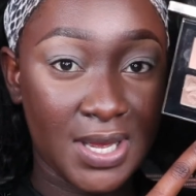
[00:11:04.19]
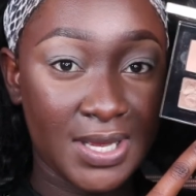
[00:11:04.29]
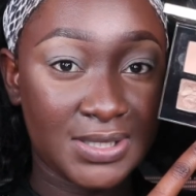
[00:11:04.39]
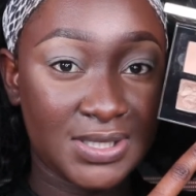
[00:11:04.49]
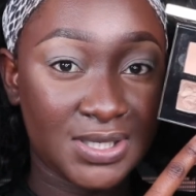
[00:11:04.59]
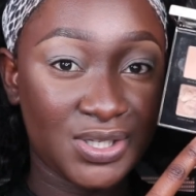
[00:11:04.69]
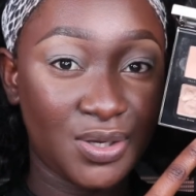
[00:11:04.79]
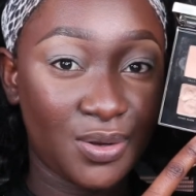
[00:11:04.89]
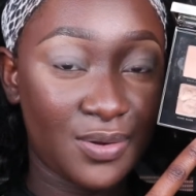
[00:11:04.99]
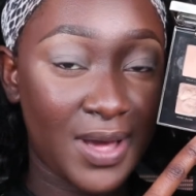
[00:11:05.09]
It doesn't
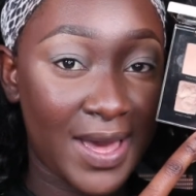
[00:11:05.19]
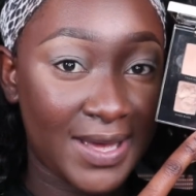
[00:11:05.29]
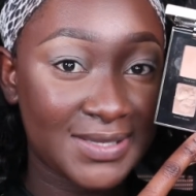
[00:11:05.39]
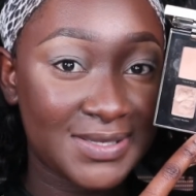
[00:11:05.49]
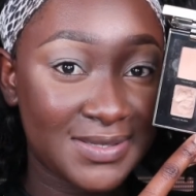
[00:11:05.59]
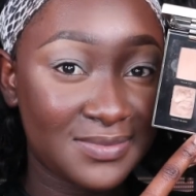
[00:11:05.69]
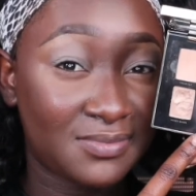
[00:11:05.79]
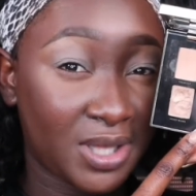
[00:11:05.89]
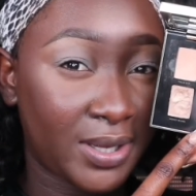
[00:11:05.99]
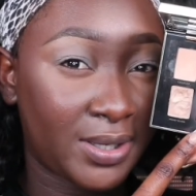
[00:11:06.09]
look as
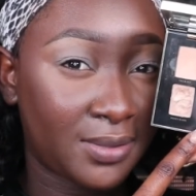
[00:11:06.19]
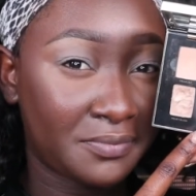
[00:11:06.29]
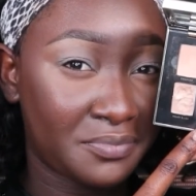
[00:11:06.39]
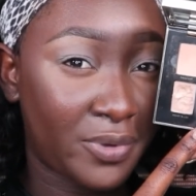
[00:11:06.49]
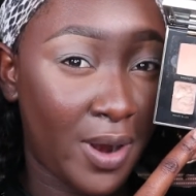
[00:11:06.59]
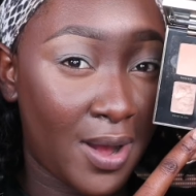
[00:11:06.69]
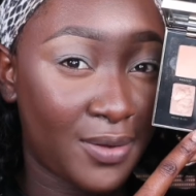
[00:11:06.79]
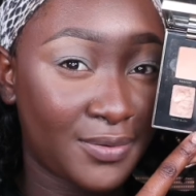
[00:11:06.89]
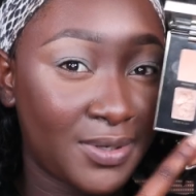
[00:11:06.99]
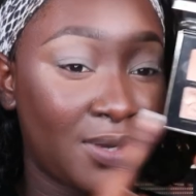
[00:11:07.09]
like
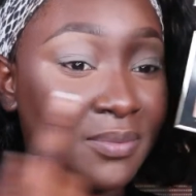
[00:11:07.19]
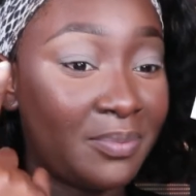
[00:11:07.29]
brown,